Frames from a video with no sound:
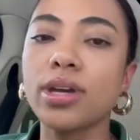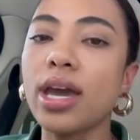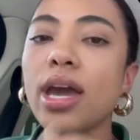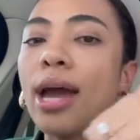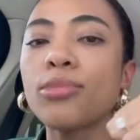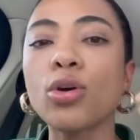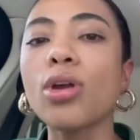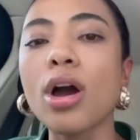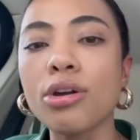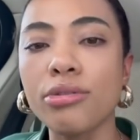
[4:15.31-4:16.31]
okay? I'm no
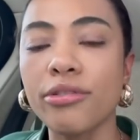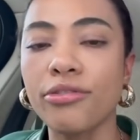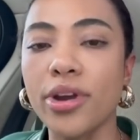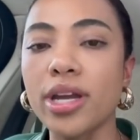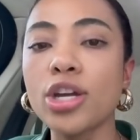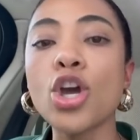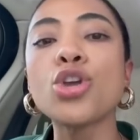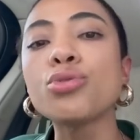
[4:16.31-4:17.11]
longer afraid.